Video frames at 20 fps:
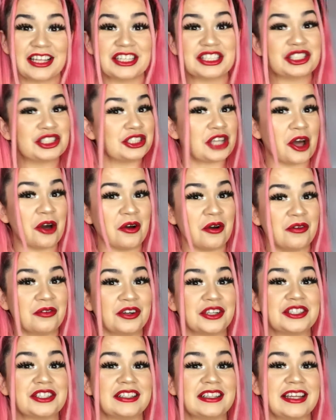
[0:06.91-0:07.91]
So for
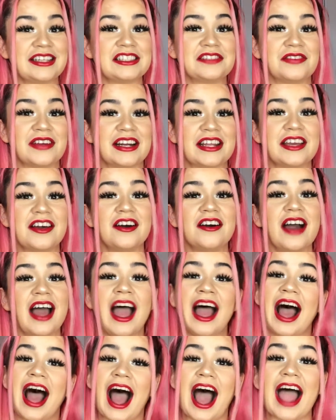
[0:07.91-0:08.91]
today's video,
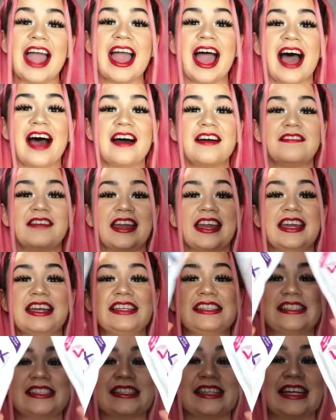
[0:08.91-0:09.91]
I have a
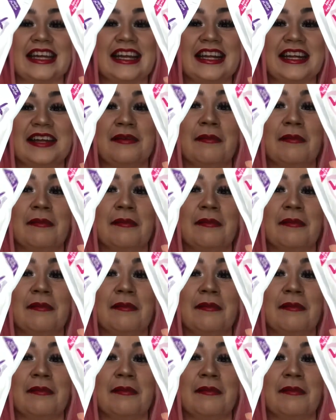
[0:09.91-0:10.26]
skinny